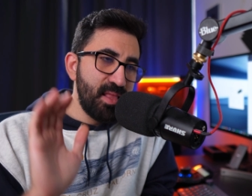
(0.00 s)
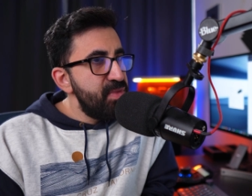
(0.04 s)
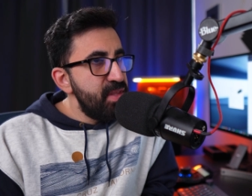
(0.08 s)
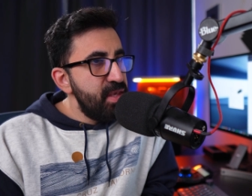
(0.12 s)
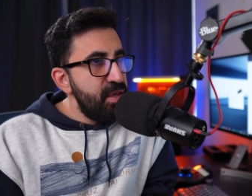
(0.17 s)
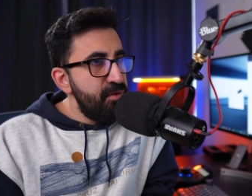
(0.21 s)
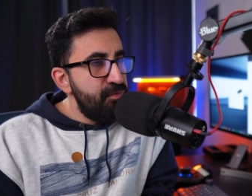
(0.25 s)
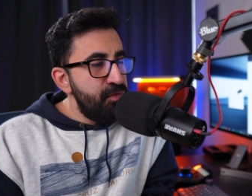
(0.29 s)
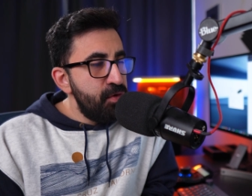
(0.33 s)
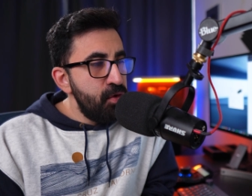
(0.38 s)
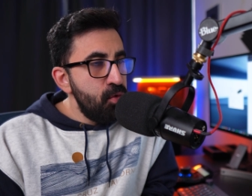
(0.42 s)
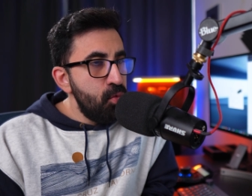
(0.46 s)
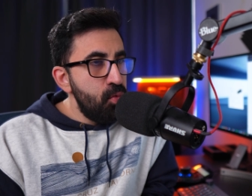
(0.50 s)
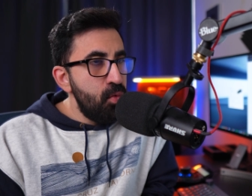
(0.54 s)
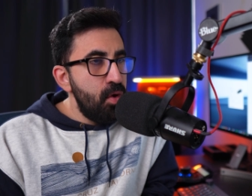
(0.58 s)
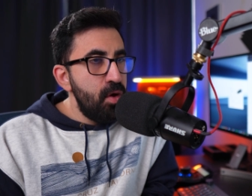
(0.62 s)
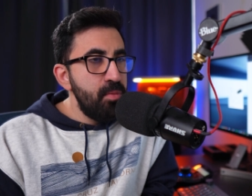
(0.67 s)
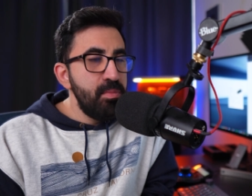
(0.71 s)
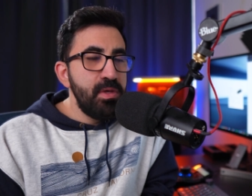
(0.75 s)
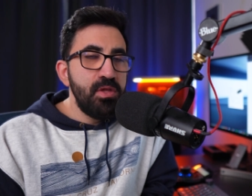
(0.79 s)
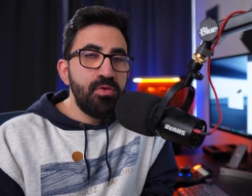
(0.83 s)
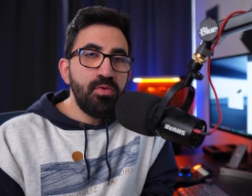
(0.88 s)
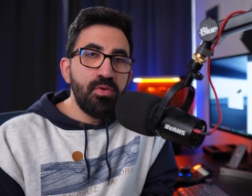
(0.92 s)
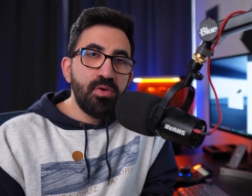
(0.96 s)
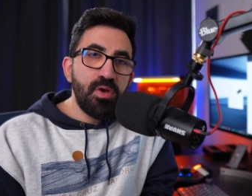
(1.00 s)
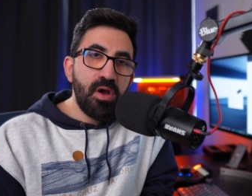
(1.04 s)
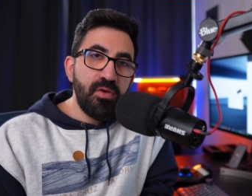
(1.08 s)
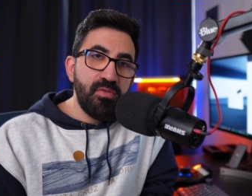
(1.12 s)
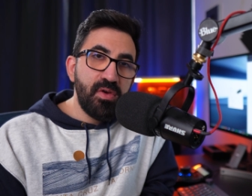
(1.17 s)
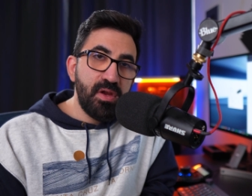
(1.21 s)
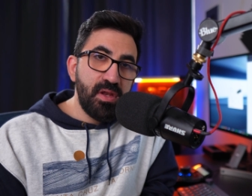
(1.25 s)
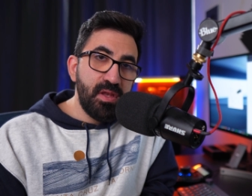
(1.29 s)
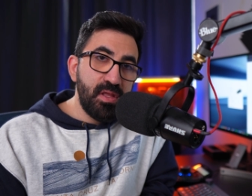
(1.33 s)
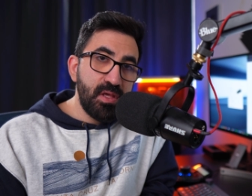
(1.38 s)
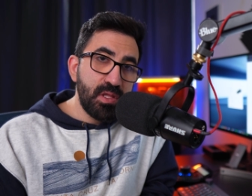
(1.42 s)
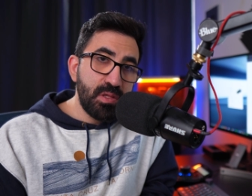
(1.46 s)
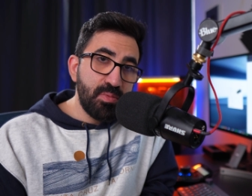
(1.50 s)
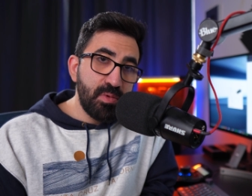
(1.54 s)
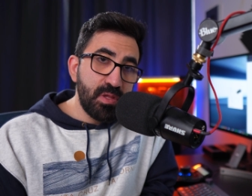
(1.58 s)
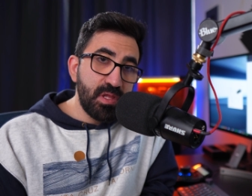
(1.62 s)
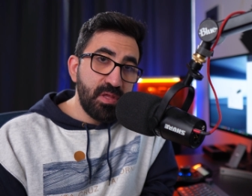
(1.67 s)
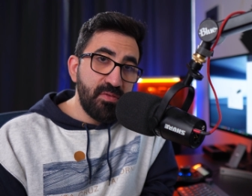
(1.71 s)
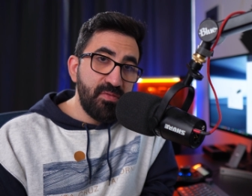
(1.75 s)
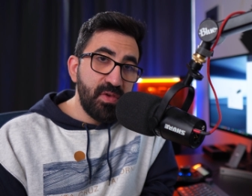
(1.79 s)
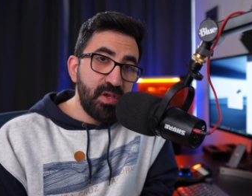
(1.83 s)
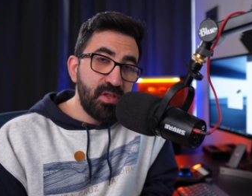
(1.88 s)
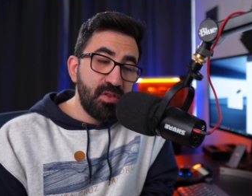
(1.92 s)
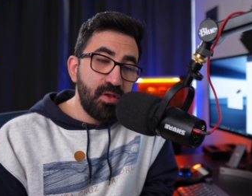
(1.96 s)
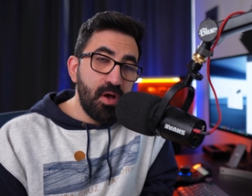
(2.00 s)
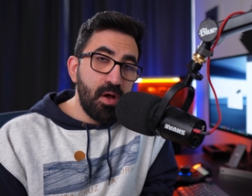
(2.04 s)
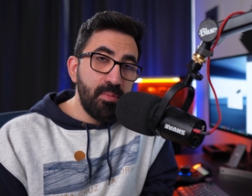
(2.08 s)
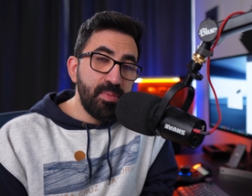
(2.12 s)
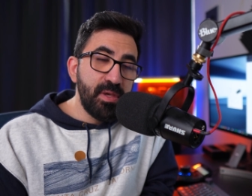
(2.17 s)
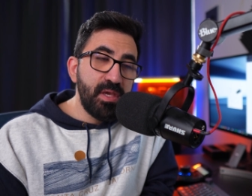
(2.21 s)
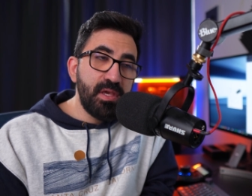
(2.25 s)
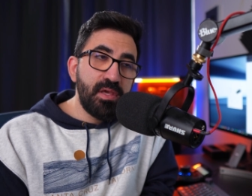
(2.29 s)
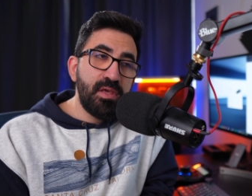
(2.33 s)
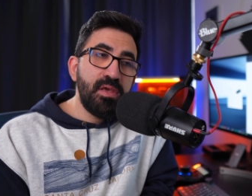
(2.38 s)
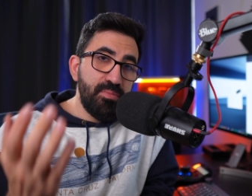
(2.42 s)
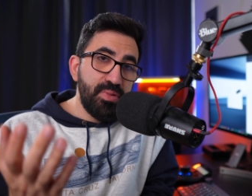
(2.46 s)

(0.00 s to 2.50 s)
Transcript: if you want me to cover any specific topic